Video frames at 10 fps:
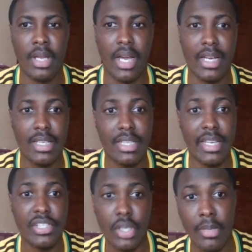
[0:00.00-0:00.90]
and
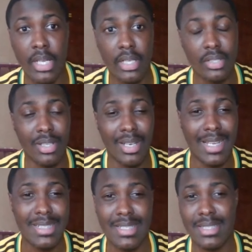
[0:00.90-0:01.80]
get Jamaica to the
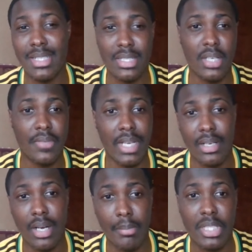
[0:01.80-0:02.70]
latter stages of that
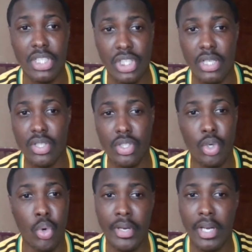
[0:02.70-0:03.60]
competition,
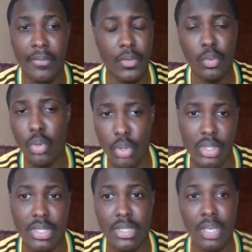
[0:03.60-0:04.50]
scoring a few
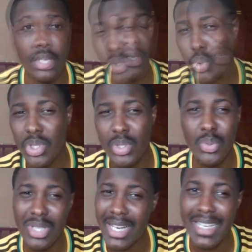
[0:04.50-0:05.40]
goals, do
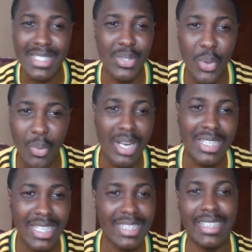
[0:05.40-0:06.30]
you guys know what
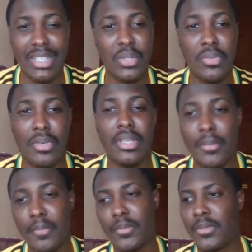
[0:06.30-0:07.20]
that can do for
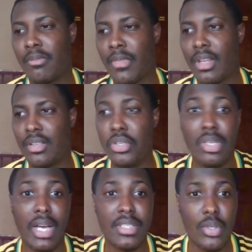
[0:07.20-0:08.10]
him? Do you
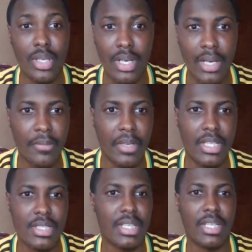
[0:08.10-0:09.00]
guys know the
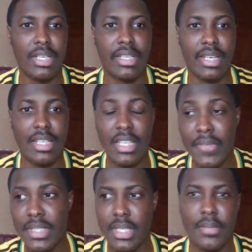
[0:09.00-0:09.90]
confidence that can
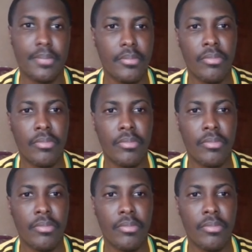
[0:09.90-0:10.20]
give to him?